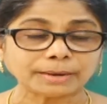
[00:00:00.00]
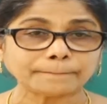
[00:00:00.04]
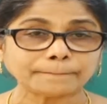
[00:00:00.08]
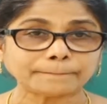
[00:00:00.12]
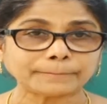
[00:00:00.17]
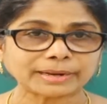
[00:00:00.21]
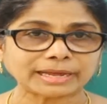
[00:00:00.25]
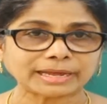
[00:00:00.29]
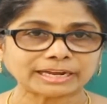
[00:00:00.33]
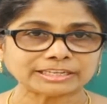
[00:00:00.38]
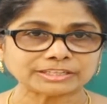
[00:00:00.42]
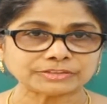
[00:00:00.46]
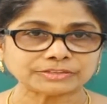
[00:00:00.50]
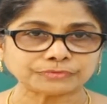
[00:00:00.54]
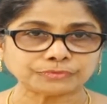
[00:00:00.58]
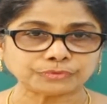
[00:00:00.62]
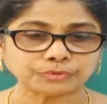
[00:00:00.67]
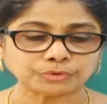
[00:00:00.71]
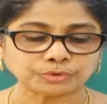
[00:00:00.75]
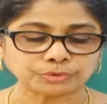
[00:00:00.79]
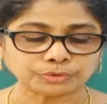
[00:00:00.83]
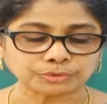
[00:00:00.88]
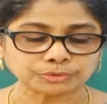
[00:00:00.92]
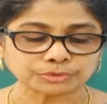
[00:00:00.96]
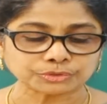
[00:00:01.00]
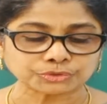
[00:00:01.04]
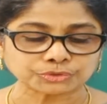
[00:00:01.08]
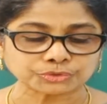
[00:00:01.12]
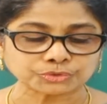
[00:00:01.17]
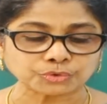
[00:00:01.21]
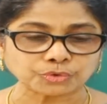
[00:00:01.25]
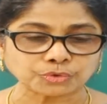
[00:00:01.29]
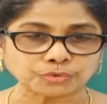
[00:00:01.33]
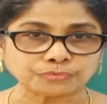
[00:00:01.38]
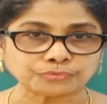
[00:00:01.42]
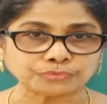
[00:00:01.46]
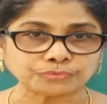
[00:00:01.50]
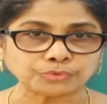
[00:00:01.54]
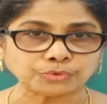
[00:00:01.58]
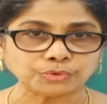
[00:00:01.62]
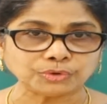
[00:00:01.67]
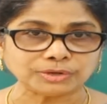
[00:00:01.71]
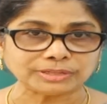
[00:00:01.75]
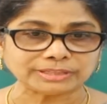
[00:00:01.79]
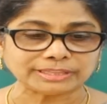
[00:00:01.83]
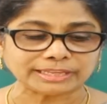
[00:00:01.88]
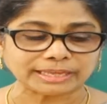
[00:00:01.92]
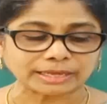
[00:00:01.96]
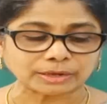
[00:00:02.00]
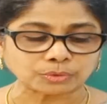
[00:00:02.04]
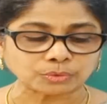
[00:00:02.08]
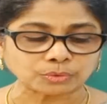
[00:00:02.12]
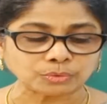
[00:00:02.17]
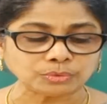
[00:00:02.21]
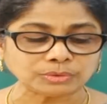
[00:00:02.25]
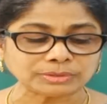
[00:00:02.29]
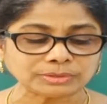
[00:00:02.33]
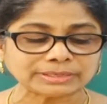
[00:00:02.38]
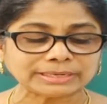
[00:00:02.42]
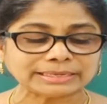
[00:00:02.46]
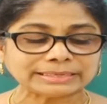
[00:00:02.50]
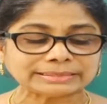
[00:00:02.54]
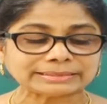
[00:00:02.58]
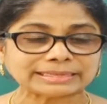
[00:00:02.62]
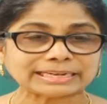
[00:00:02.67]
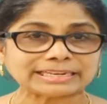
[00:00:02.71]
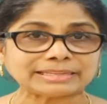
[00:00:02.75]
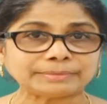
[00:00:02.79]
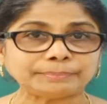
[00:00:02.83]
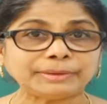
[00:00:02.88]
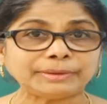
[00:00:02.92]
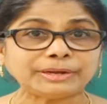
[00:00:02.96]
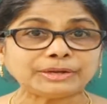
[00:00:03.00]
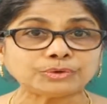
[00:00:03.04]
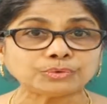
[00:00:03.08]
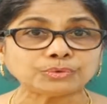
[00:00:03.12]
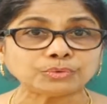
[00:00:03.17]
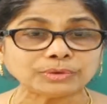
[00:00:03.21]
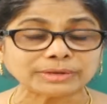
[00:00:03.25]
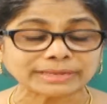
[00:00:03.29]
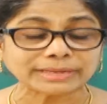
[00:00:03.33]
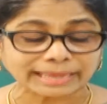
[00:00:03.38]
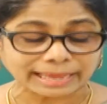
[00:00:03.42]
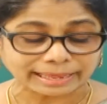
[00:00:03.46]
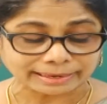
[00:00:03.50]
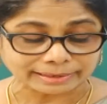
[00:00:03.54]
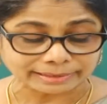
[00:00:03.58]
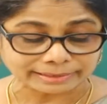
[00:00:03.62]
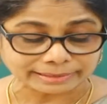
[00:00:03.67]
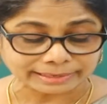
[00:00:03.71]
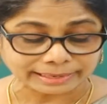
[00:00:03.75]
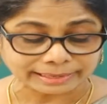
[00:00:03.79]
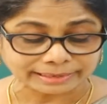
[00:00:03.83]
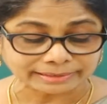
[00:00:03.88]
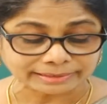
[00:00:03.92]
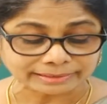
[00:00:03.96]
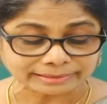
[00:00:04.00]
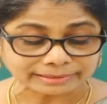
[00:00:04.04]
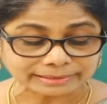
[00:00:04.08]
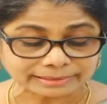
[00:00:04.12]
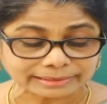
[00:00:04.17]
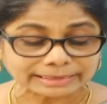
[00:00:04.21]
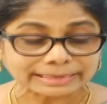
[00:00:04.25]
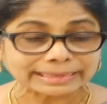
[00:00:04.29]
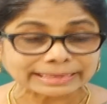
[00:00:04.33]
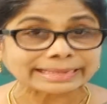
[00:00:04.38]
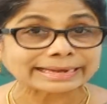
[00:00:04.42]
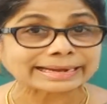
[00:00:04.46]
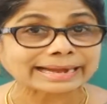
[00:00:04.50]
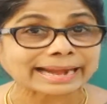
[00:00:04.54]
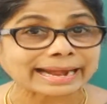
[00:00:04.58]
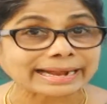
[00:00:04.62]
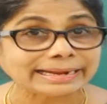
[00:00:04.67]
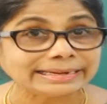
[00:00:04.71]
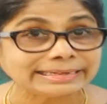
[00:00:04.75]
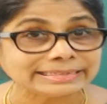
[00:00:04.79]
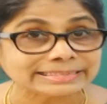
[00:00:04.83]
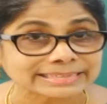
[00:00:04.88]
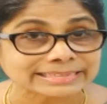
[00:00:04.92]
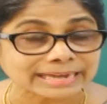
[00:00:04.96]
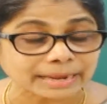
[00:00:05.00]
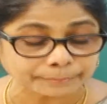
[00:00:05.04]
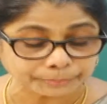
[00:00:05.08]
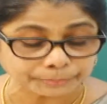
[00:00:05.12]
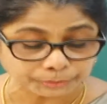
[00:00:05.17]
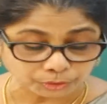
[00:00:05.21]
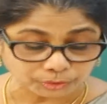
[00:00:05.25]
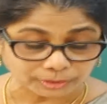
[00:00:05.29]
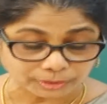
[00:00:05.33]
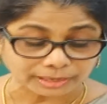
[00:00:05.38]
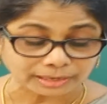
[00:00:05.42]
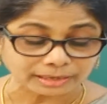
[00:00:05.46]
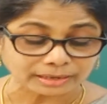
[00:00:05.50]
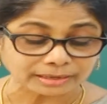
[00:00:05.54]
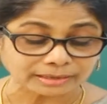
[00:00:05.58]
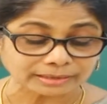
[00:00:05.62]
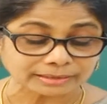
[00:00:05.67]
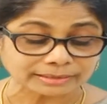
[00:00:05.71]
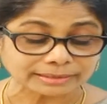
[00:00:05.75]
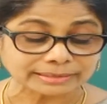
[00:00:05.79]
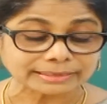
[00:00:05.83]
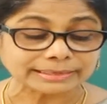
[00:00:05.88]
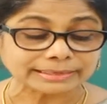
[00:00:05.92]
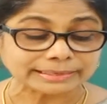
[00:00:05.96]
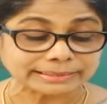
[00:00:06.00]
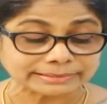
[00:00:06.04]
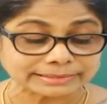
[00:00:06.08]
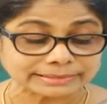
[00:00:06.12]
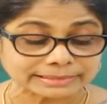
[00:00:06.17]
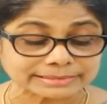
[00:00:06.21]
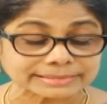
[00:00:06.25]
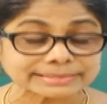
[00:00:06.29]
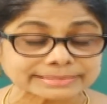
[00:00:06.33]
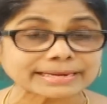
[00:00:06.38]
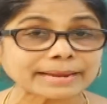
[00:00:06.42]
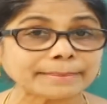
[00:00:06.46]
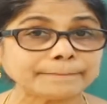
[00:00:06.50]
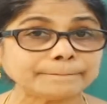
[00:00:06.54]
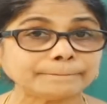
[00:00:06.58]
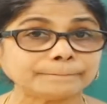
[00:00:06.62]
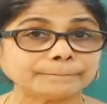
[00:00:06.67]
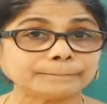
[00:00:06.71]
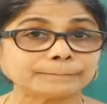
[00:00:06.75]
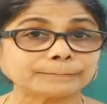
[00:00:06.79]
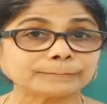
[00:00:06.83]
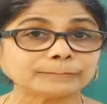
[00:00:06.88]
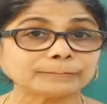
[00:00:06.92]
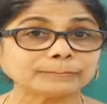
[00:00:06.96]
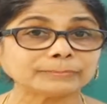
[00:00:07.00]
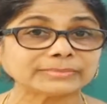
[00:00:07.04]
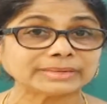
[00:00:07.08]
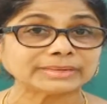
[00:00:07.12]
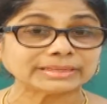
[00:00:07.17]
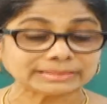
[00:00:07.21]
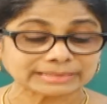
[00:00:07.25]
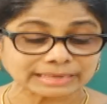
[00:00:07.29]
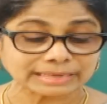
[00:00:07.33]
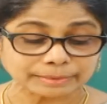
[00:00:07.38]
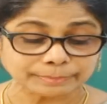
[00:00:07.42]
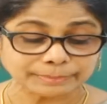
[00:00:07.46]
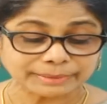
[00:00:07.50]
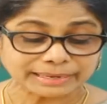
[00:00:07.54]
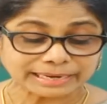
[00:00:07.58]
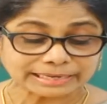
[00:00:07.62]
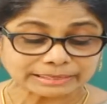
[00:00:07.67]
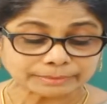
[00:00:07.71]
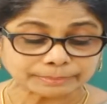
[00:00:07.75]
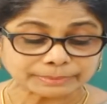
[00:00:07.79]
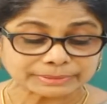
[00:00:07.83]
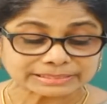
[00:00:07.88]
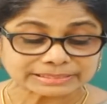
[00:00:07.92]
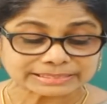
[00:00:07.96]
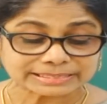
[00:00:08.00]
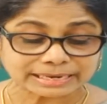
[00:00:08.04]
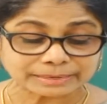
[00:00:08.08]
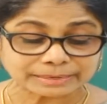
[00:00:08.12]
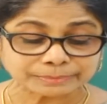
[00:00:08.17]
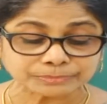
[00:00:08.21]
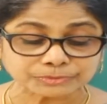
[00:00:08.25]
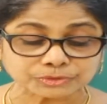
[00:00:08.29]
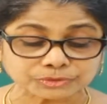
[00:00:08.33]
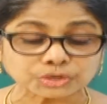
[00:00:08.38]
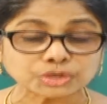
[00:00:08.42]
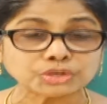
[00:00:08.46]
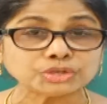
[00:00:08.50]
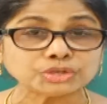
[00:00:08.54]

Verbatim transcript: plants for store food in their root that is beetroot, carrot and radish tapioca in the stem. Tell me edible stems